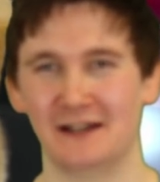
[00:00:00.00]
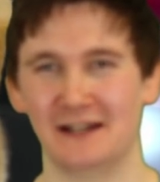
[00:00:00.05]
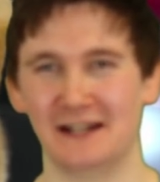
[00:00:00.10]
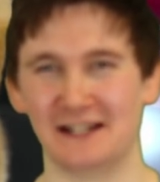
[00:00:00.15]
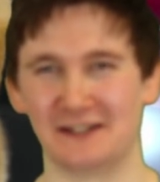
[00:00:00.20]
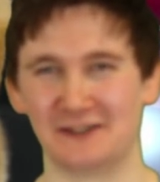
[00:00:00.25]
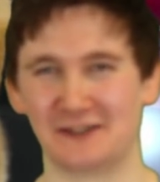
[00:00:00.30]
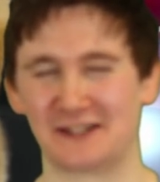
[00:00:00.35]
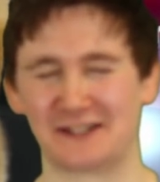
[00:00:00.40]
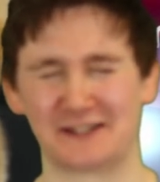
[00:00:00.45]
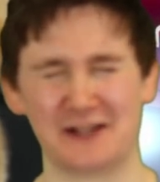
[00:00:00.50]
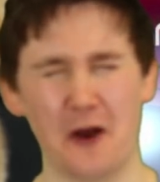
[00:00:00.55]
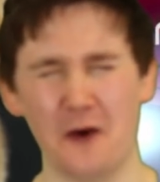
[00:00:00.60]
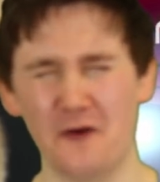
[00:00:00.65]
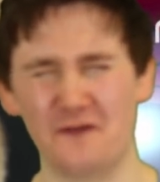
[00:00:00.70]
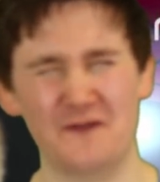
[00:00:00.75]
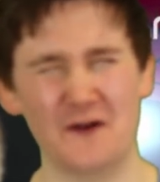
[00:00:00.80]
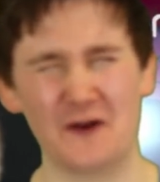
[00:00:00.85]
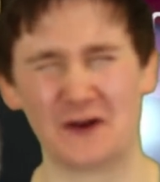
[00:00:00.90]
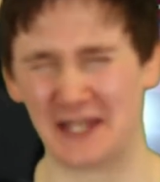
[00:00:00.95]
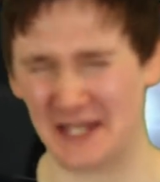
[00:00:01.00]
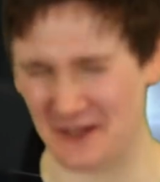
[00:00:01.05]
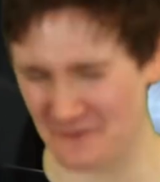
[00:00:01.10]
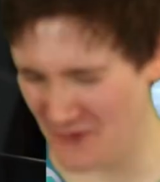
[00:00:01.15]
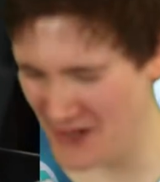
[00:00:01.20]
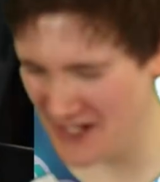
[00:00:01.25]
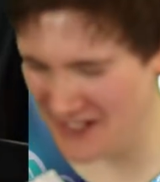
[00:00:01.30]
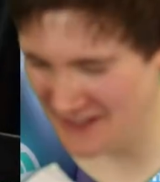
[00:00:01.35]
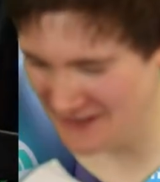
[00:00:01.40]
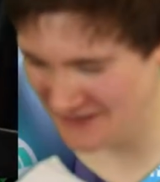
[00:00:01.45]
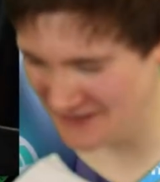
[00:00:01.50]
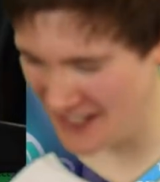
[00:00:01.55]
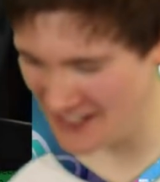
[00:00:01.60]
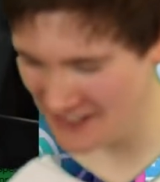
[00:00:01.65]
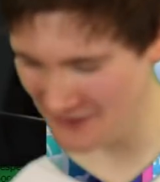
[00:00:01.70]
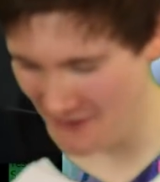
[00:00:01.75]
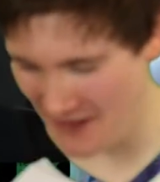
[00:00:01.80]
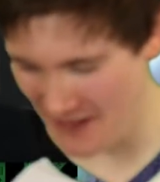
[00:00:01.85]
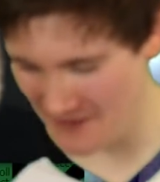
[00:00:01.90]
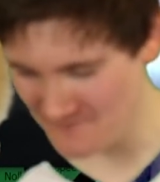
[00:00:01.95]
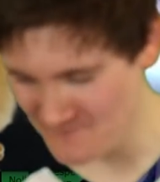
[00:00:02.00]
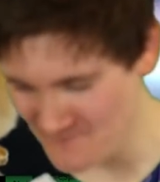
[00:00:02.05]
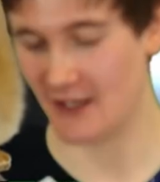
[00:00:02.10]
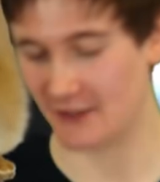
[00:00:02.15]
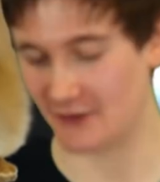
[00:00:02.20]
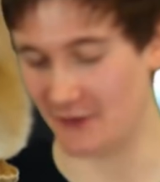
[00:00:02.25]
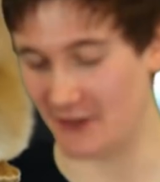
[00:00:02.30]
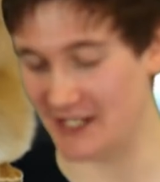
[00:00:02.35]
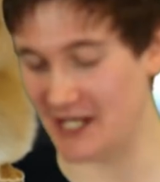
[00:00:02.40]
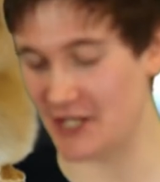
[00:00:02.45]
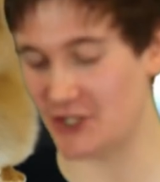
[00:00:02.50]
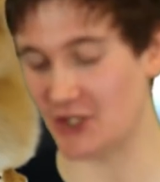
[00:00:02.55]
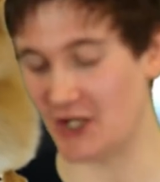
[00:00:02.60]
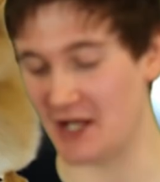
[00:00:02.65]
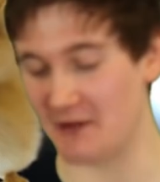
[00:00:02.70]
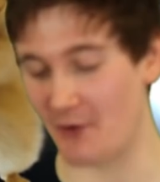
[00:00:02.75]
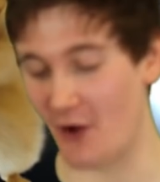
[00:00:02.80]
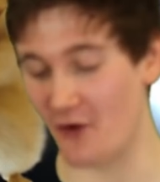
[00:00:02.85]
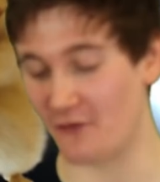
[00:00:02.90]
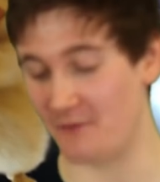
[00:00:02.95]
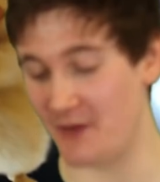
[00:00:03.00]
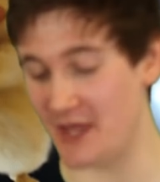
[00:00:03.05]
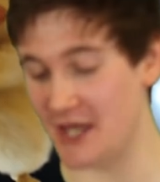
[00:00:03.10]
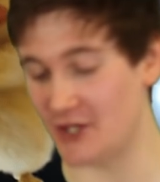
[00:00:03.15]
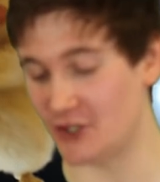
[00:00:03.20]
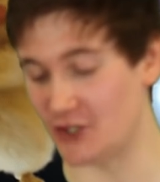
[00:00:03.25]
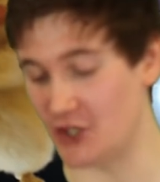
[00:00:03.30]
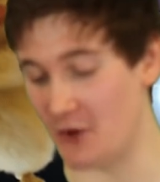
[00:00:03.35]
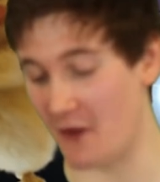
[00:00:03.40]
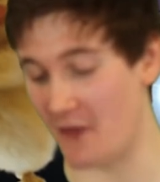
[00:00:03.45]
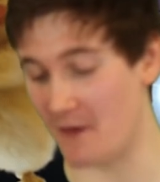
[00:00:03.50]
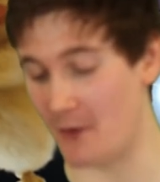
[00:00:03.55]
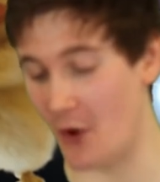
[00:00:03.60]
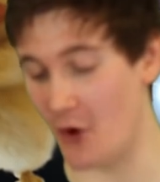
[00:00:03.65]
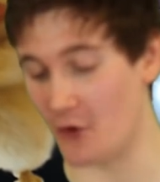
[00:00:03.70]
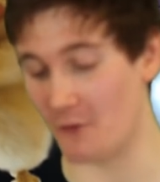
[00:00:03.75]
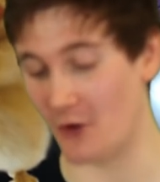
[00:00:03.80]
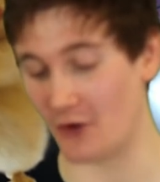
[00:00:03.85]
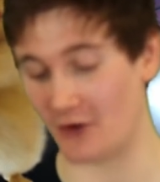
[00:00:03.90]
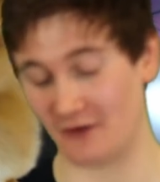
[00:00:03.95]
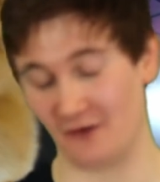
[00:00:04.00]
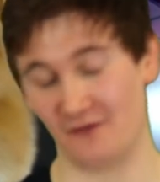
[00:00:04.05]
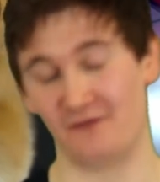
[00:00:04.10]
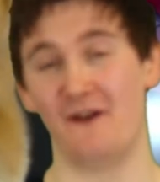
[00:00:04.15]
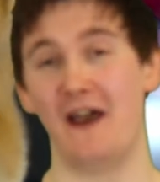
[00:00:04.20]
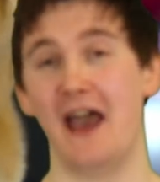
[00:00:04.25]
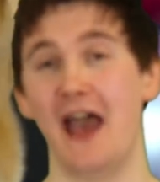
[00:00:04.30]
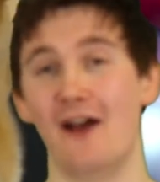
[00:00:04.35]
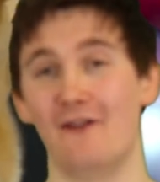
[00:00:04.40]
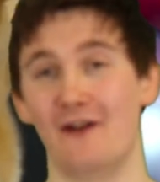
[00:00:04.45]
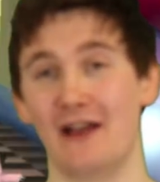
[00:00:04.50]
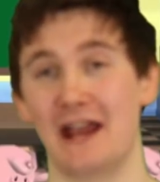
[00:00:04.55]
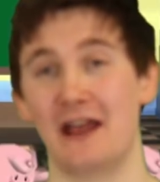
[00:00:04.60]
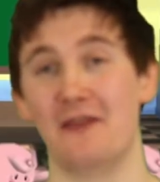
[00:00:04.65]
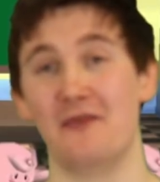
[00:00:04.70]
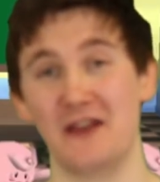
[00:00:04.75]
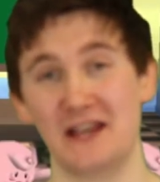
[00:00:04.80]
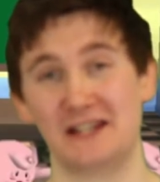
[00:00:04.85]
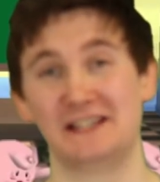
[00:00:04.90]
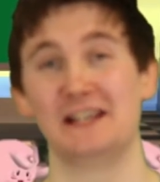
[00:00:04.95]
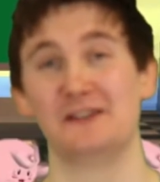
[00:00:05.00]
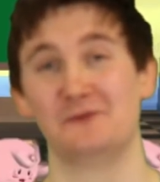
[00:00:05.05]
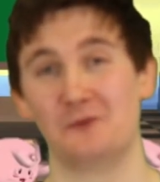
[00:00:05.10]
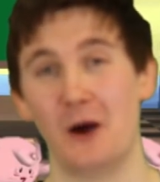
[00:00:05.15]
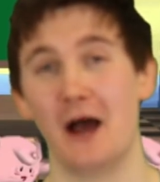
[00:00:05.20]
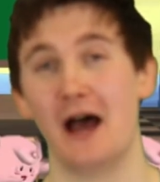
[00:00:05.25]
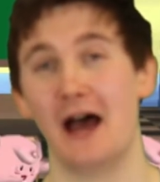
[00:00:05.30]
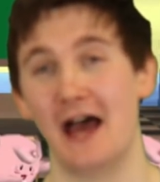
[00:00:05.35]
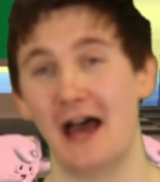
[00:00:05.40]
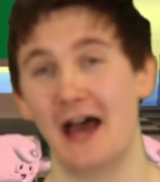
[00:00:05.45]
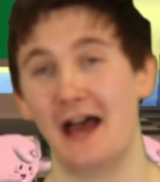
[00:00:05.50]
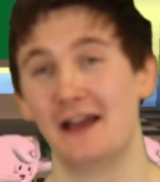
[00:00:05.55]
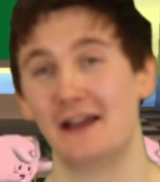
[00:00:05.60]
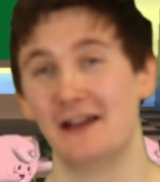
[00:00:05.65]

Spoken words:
It's just so fucking weird. Anyway, so initially both Pikachu and the Pokemon Clefairy, and this is where